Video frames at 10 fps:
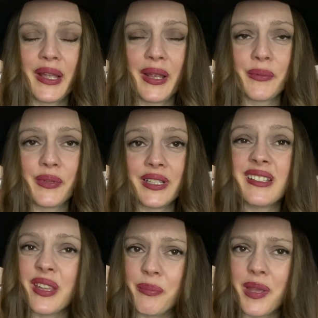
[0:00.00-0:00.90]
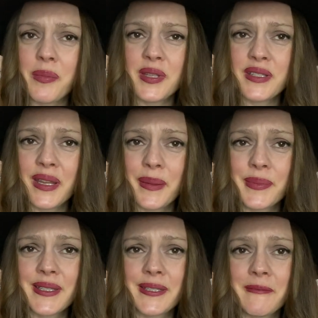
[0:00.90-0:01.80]
I'm gonna take baby
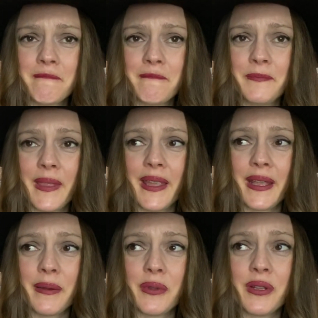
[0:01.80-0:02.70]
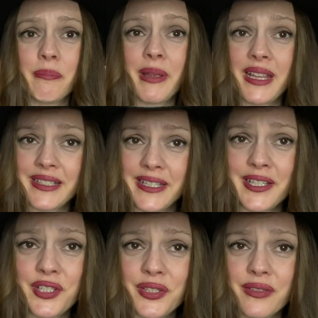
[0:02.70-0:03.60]
steps and I'm gonna pay
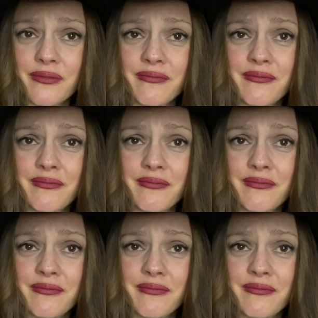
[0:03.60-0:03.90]
attention.